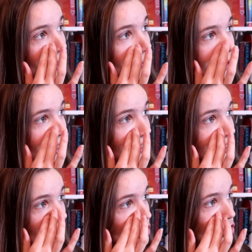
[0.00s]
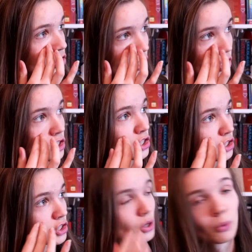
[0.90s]
because it's just
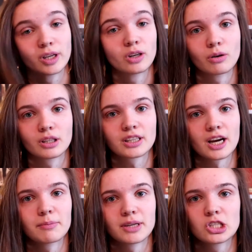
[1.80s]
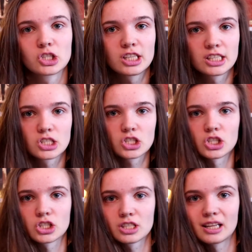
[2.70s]
snowing all the time and it's
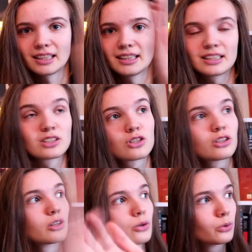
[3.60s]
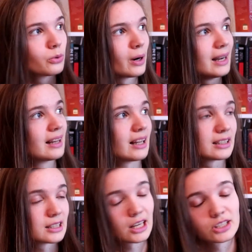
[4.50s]
just like this grey
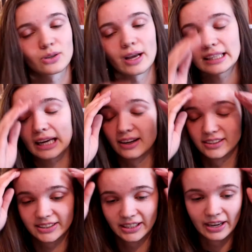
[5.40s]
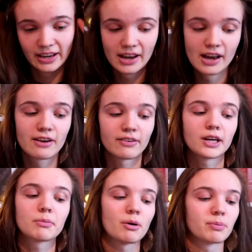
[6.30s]
sky, so I can't find
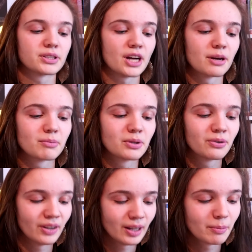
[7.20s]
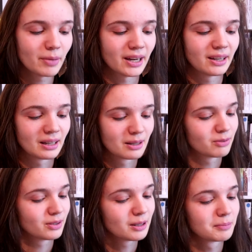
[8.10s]
a proper time to film, and I need to
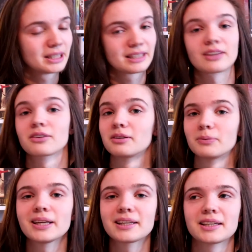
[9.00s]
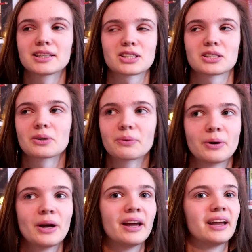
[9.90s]
film it on the weekend, so
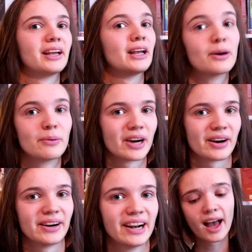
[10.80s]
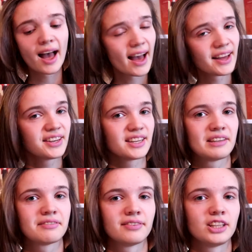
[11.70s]
here we are. And
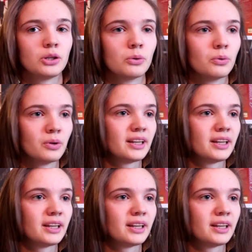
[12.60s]
if you